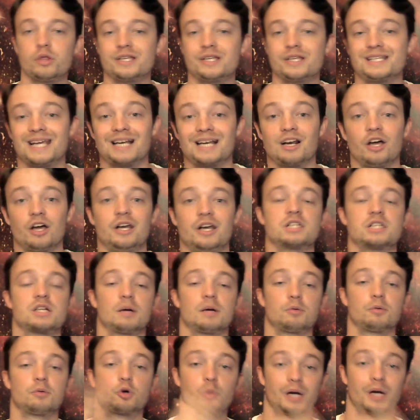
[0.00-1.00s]
Or the deadline
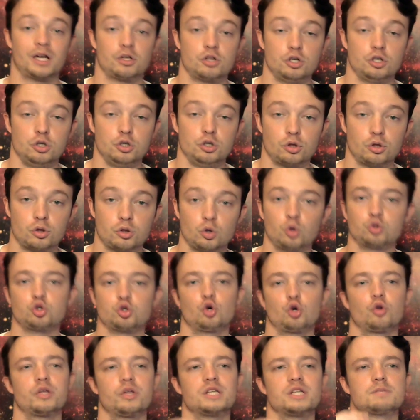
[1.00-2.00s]
has come quicker than you
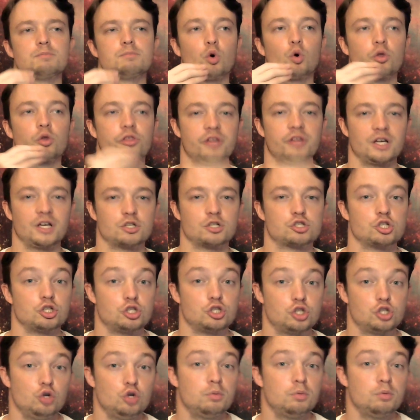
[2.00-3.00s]
thought, or there's more things to
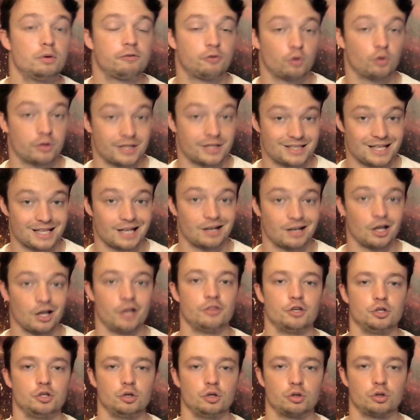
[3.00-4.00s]
do before the
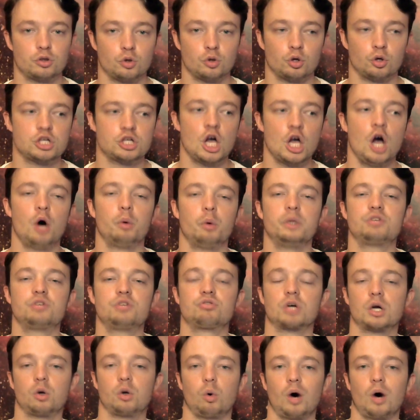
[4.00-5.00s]
deadline than you thought,
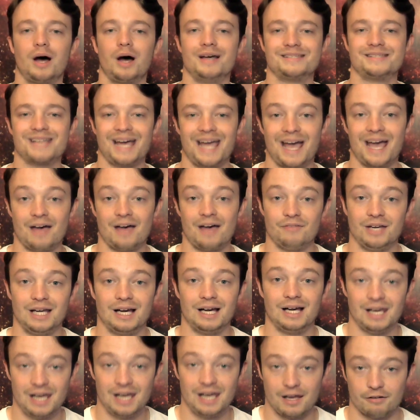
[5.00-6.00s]
which requires a
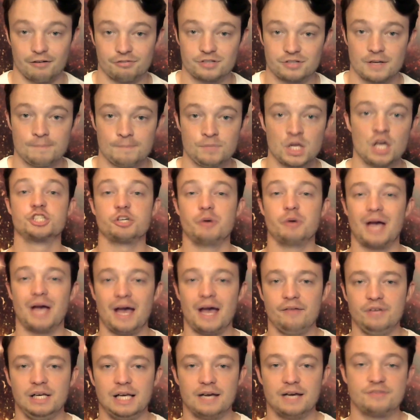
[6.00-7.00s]
heavy lift. So
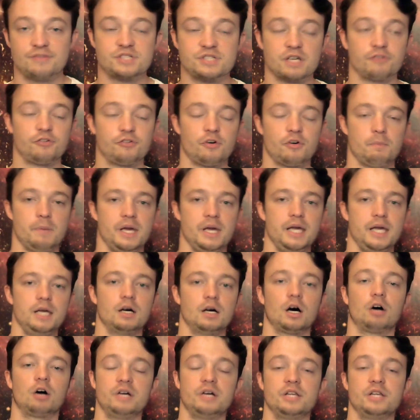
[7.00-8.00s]
heavy lifts for
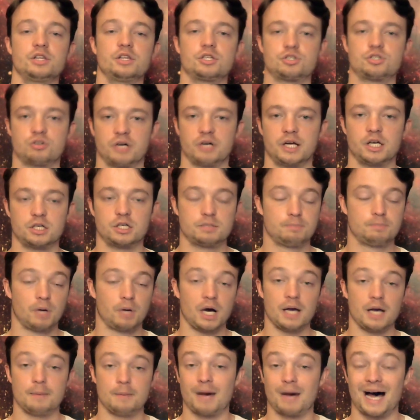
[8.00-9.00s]
me are either triggered
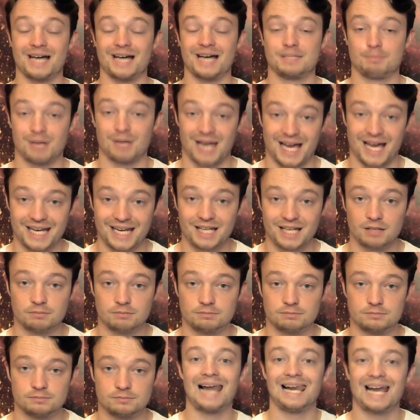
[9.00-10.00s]
by bad planning,